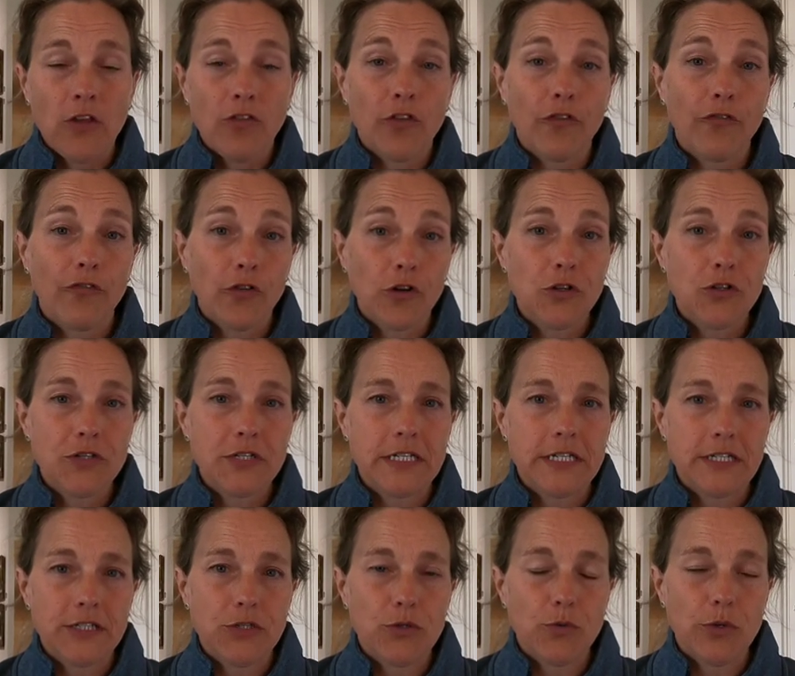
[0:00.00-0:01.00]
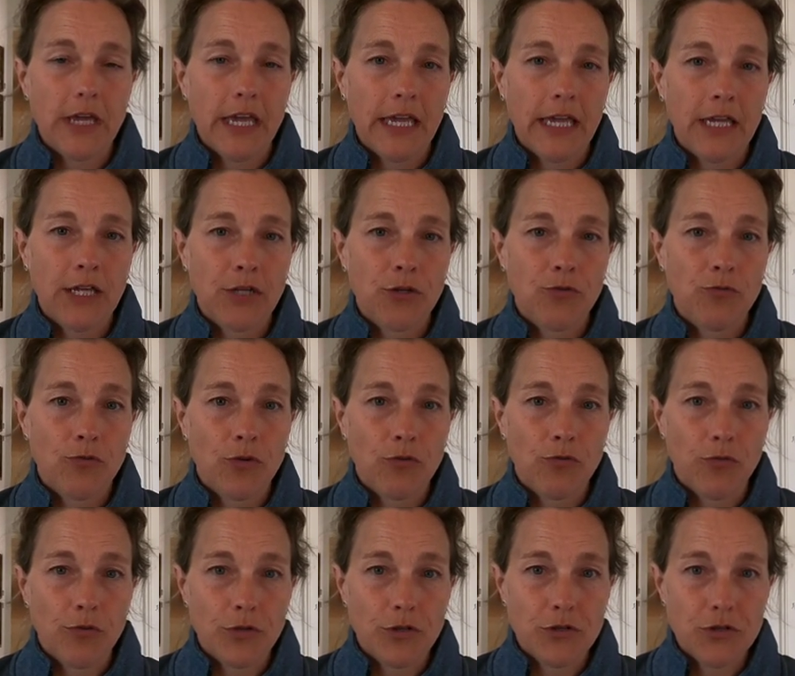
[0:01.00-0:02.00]
The first is you
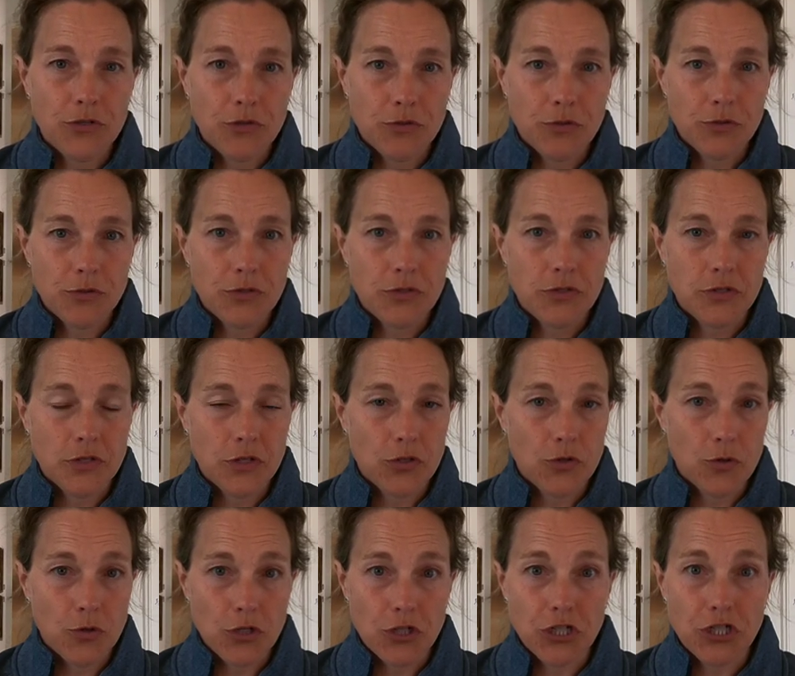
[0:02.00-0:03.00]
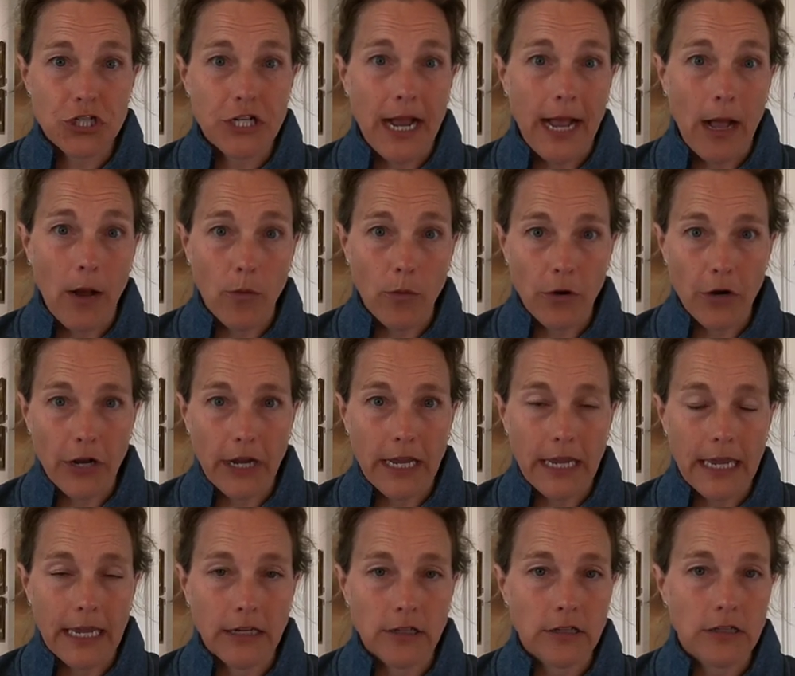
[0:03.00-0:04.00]
can reduce your
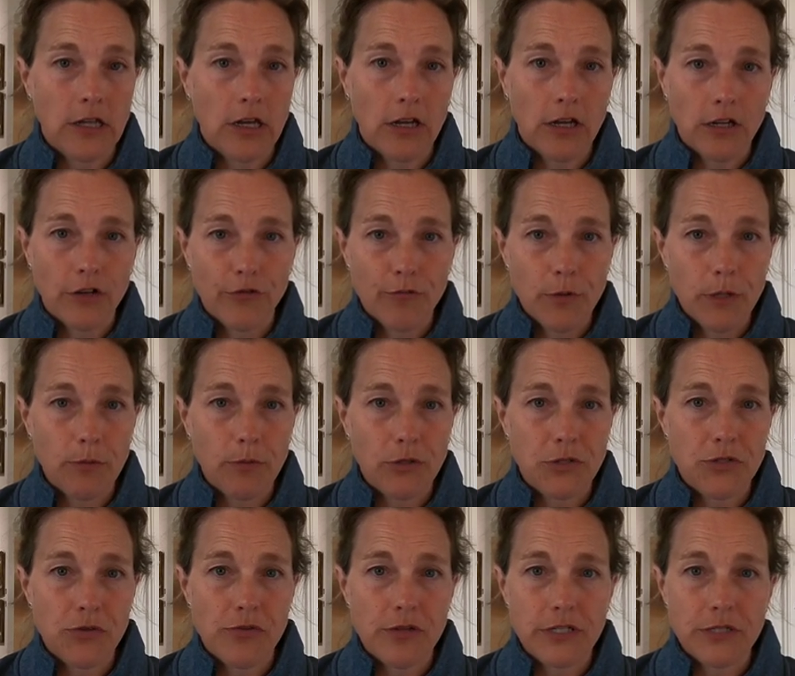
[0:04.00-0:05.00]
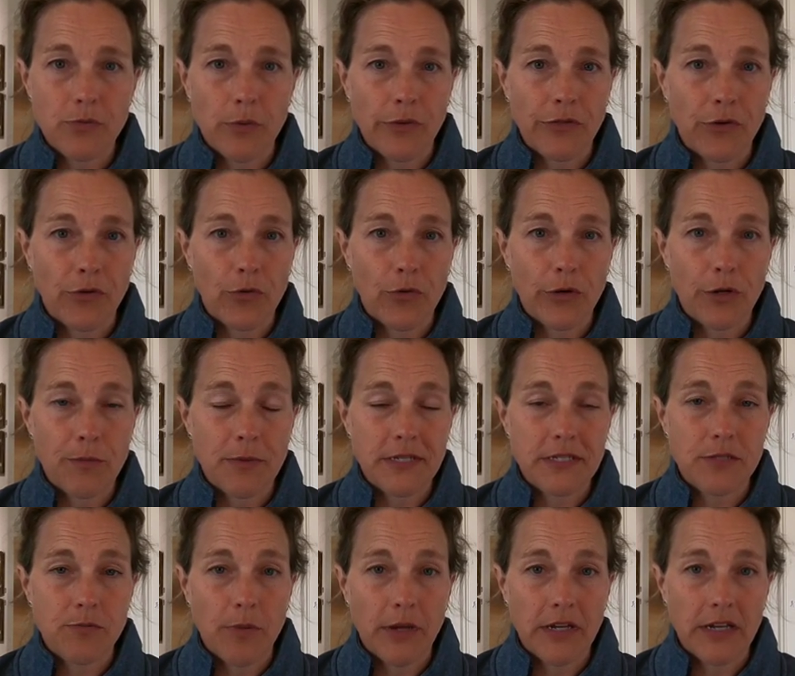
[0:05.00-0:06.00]
showering, and a lot of people do this when they're going to be
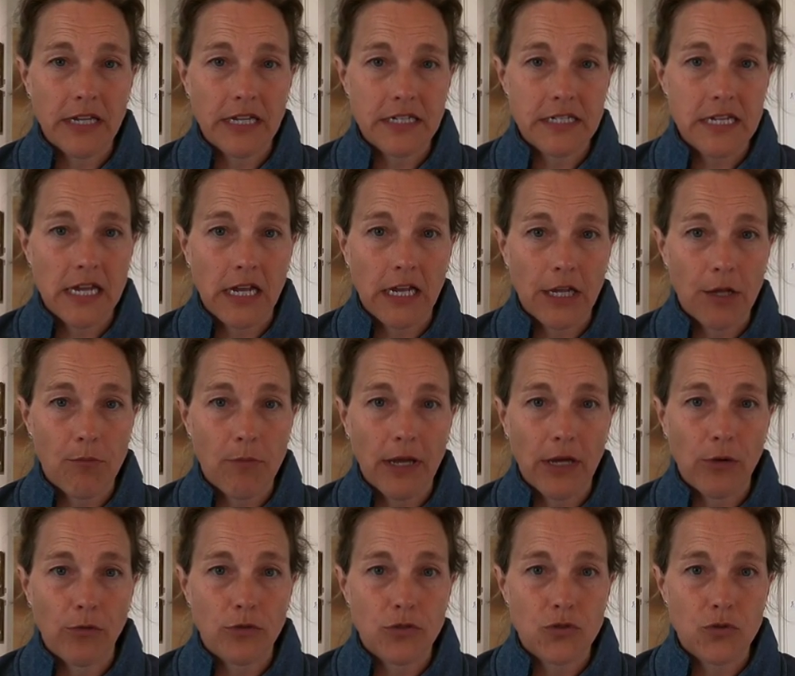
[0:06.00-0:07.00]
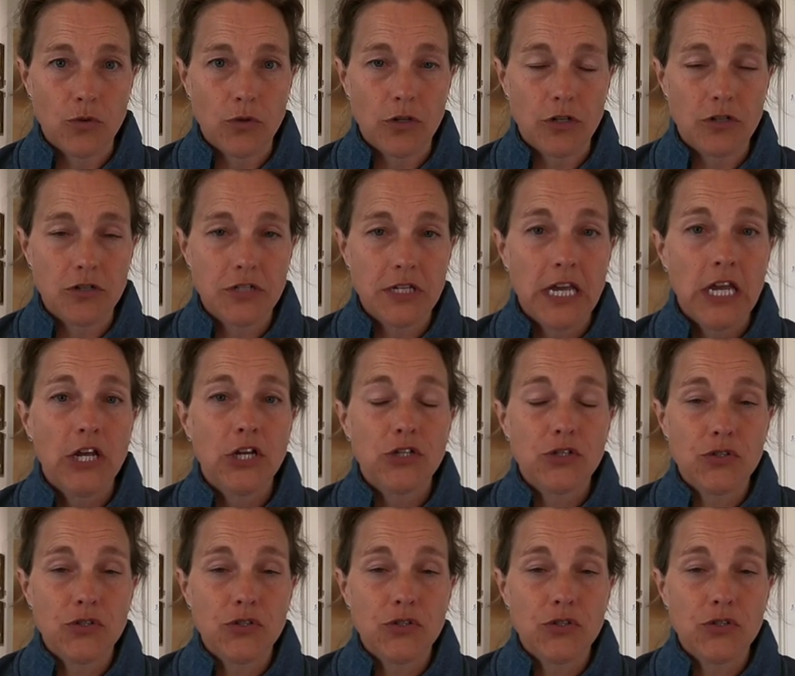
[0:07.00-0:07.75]
spending time outdoors,